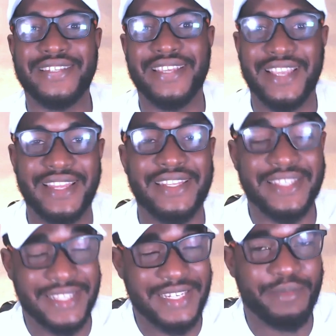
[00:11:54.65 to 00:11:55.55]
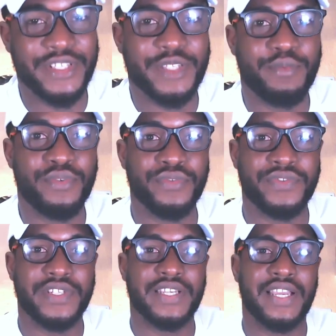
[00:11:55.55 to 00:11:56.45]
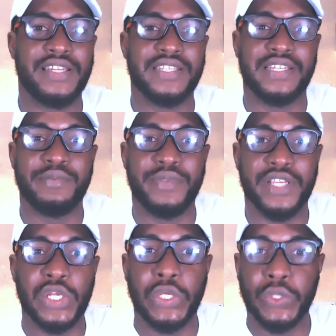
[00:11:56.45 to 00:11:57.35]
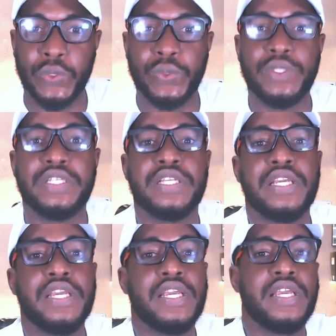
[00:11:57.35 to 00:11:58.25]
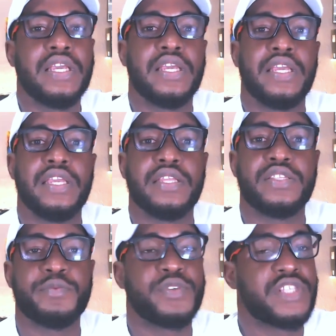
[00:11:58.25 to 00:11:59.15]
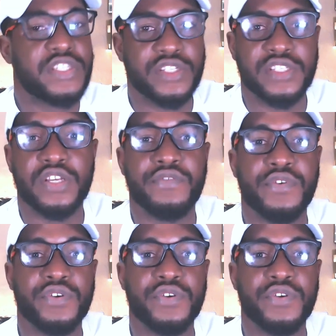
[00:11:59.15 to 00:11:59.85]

They can easily be spoofed. They can easily be cloned. To protect yourself